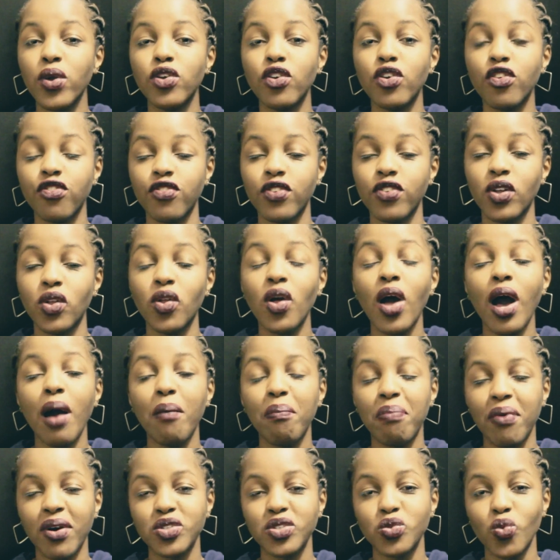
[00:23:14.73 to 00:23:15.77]
you feel
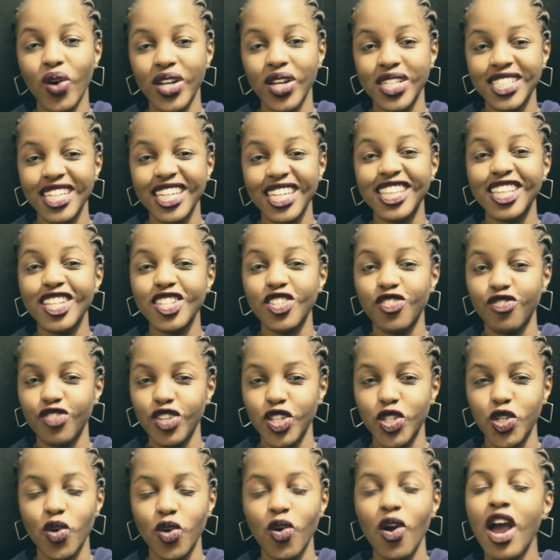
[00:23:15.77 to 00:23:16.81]
about watching this
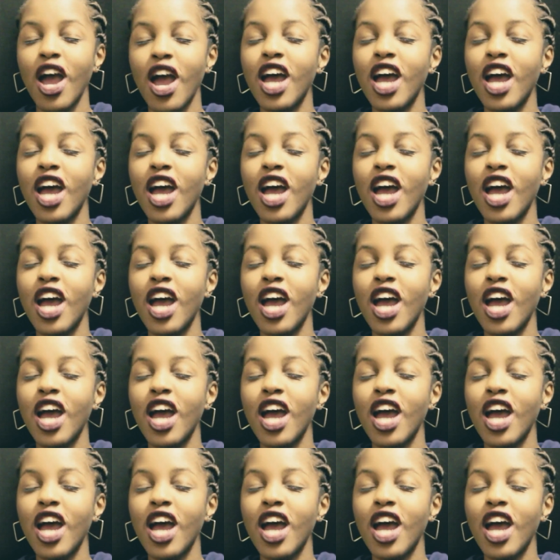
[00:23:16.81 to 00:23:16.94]
video.